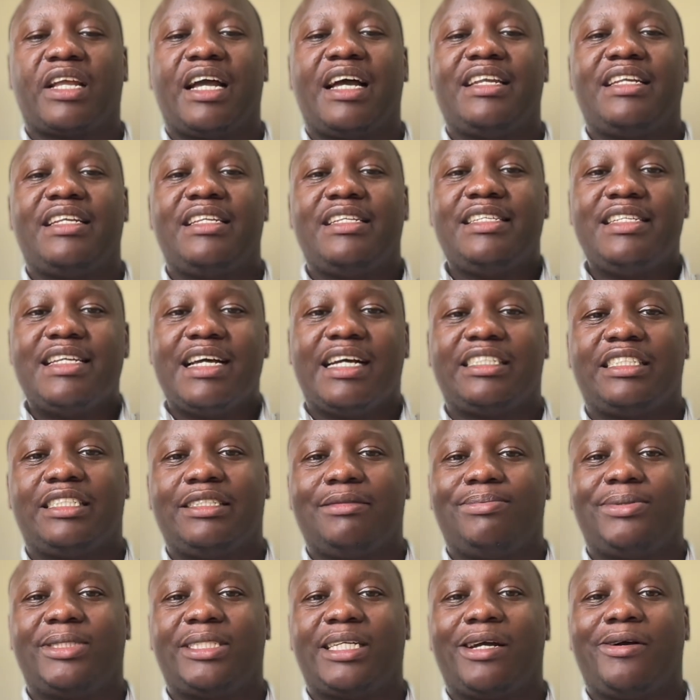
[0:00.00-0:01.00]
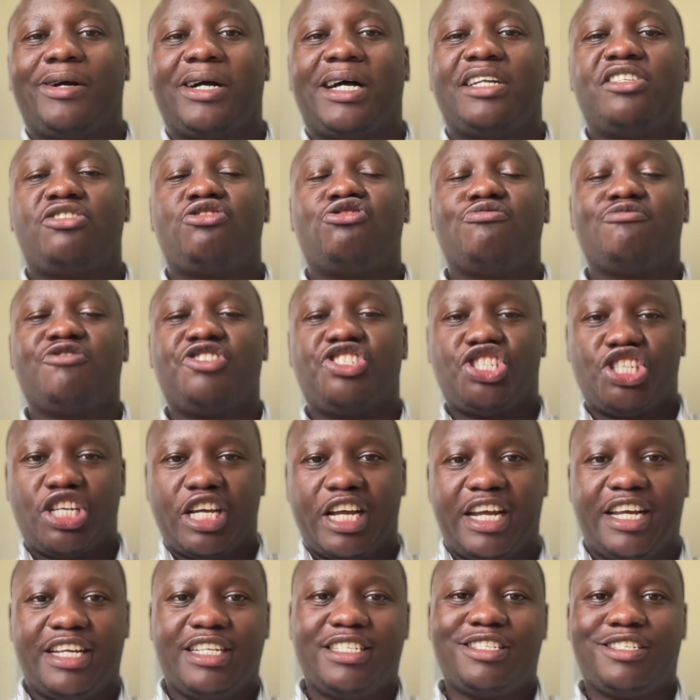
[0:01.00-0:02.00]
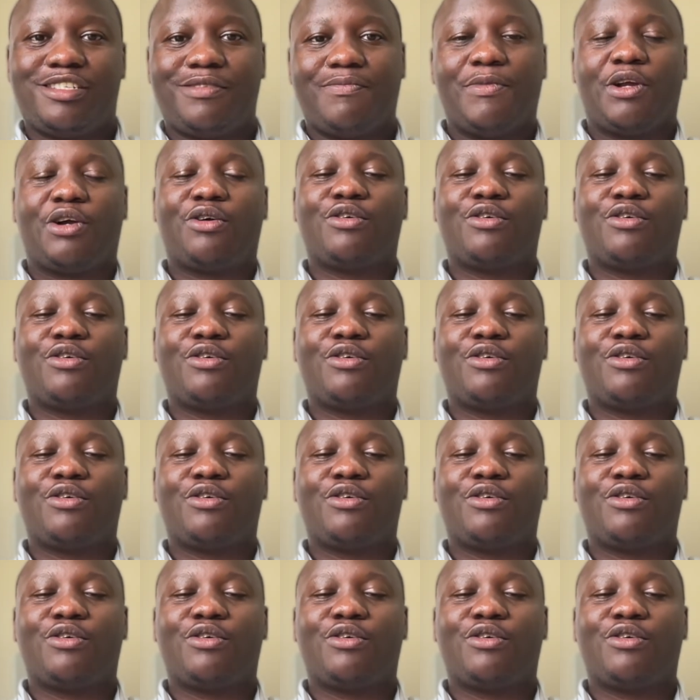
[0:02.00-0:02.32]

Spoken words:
and leadership style had to change.